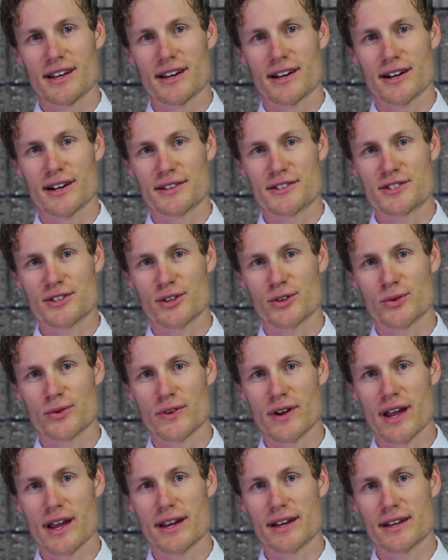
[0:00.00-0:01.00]
uh, to
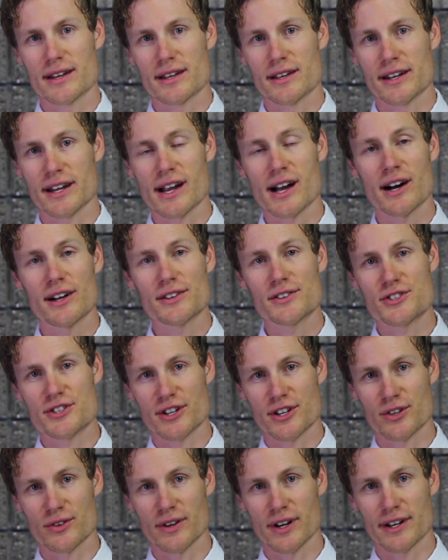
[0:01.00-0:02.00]
create an
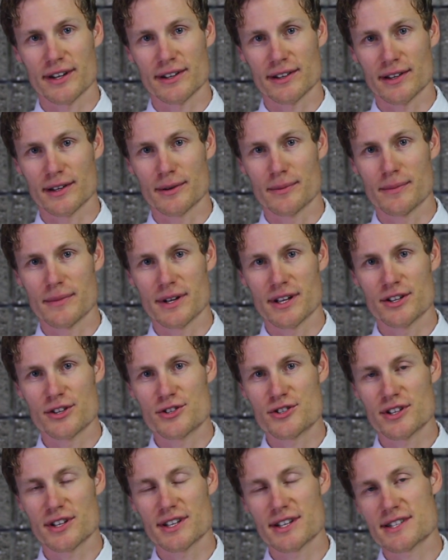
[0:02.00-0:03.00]
ecology curriculum, and you
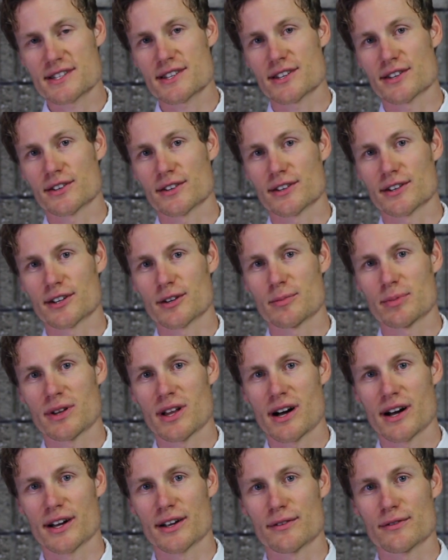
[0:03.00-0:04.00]
should consider
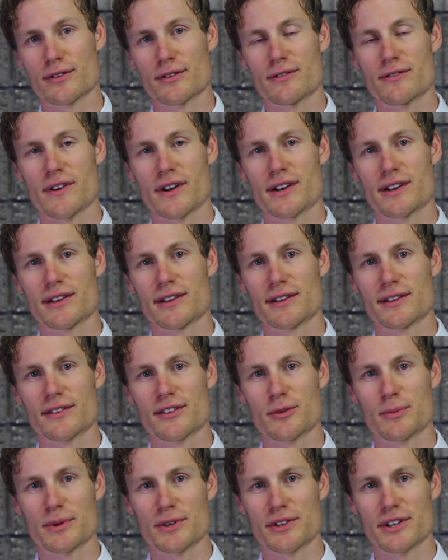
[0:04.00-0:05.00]
applying for funding
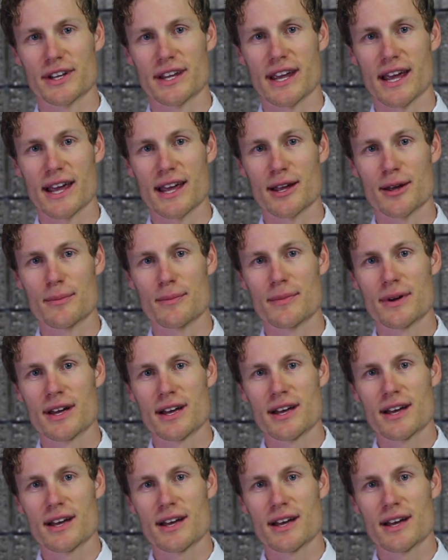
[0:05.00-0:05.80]
to build a game